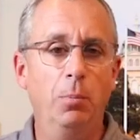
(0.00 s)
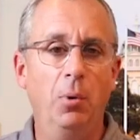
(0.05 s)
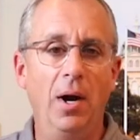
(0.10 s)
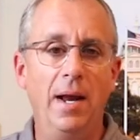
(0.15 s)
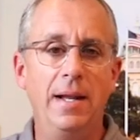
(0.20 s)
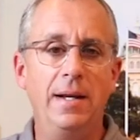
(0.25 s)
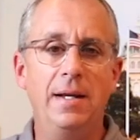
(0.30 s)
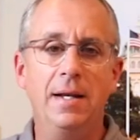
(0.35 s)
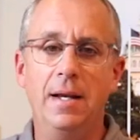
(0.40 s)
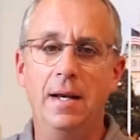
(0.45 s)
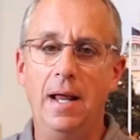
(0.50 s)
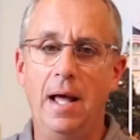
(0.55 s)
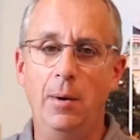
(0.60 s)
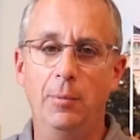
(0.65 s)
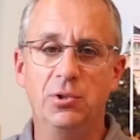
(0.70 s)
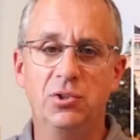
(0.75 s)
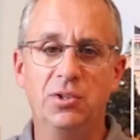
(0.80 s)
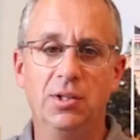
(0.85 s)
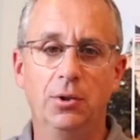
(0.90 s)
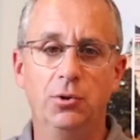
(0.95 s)
Brandon and
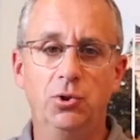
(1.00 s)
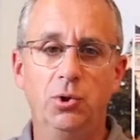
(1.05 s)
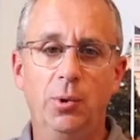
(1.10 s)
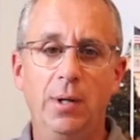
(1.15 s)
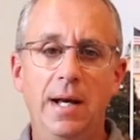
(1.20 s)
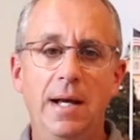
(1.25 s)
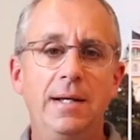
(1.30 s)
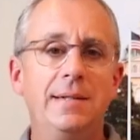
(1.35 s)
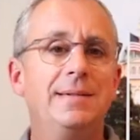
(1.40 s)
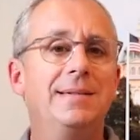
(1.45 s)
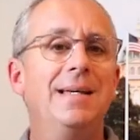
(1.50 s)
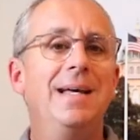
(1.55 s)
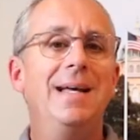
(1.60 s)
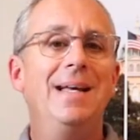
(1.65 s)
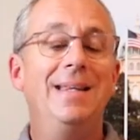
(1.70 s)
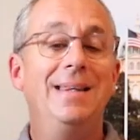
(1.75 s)
Iowa Skilled Trades.